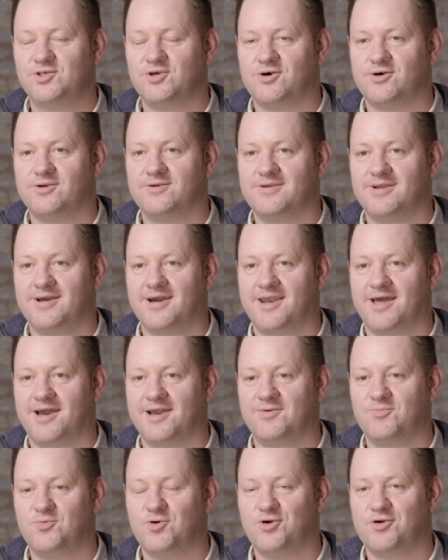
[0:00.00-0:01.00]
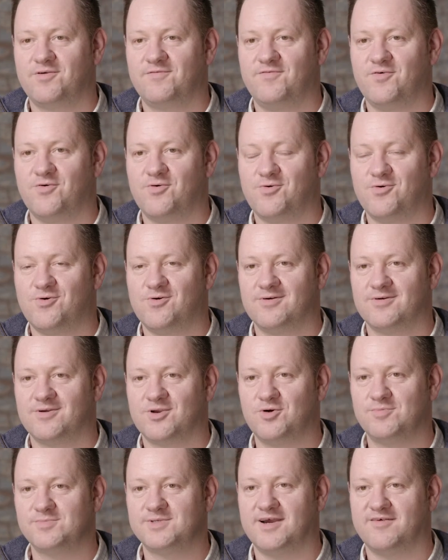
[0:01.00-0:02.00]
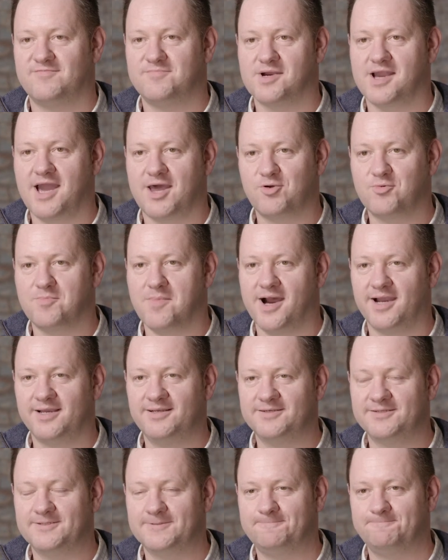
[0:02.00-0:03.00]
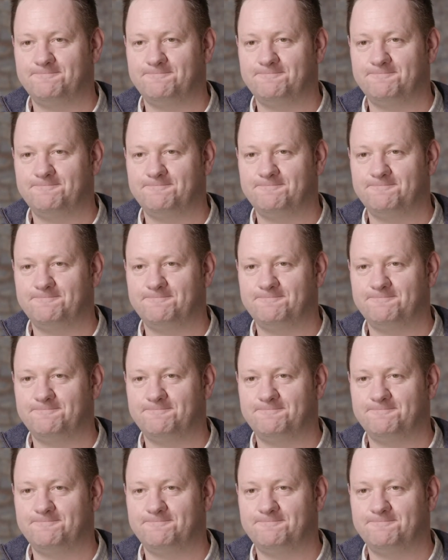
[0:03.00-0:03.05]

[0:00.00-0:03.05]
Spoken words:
John and I work for Cwm Taf Morgannwg Mind.